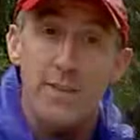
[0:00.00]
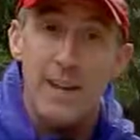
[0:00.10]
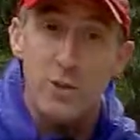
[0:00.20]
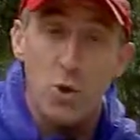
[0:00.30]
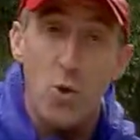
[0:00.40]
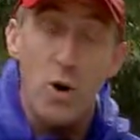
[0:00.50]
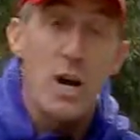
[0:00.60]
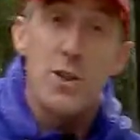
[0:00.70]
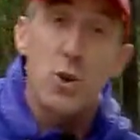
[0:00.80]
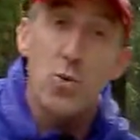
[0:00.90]
on that score.
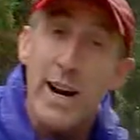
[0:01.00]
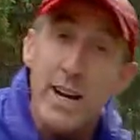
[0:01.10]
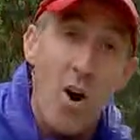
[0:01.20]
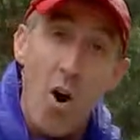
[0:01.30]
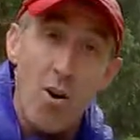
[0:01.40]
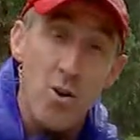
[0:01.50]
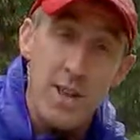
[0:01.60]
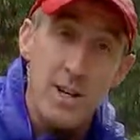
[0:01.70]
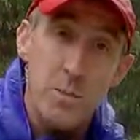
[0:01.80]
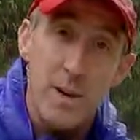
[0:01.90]
The rain harder
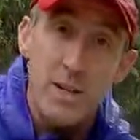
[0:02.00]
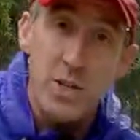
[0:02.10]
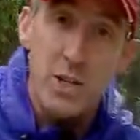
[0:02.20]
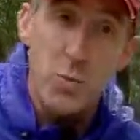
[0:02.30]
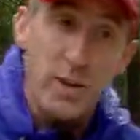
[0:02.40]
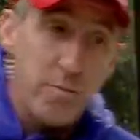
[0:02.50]
than it's been since